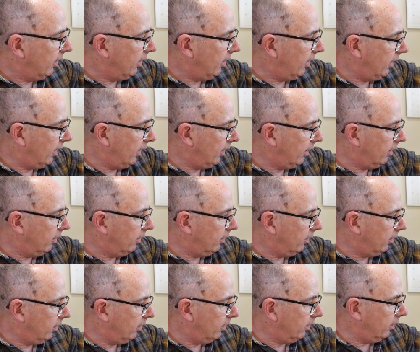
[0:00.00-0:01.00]

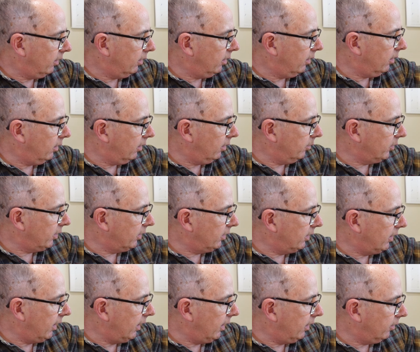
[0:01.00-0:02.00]
I'm going to
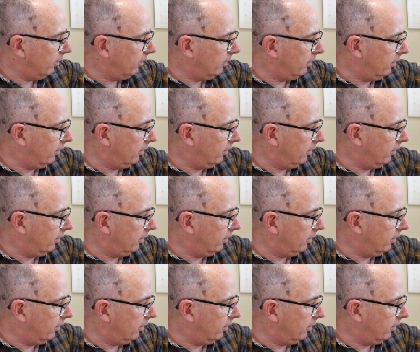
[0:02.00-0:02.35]
now